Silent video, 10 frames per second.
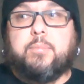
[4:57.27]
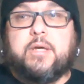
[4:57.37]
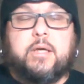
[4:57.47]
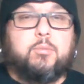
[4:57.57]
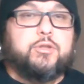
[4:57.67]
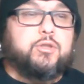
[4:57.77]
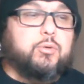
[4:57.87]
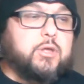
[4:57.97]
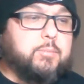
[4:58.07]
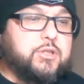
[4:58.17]
Being able to
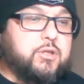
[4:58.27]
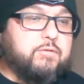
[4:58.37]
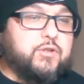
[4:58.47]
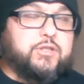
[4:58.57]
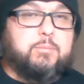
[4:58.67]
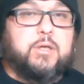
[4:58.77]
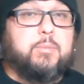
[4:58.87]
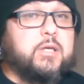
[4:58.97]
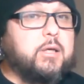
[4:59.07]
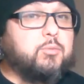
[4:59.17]
do a commission for somebody,
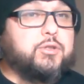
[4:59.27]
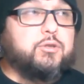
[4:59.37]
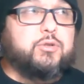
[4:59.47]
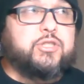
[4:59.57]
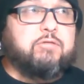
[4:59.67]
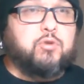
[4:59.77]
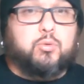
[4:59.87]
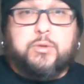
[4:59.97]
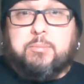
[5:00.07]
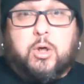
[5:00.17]
being able to do
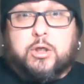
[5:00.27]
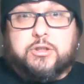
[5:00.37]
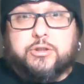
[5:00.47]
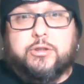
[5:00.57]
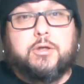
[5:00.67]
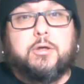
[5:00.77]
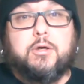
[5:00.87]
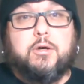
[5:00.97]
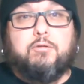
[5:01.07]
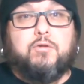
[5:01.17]
several rebarks
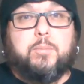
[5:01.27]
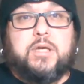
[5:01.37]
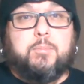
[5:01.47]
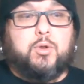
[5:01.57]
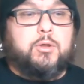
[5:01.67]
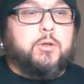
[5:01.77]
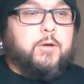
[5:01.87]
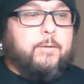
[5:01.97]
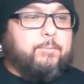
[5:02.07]
for people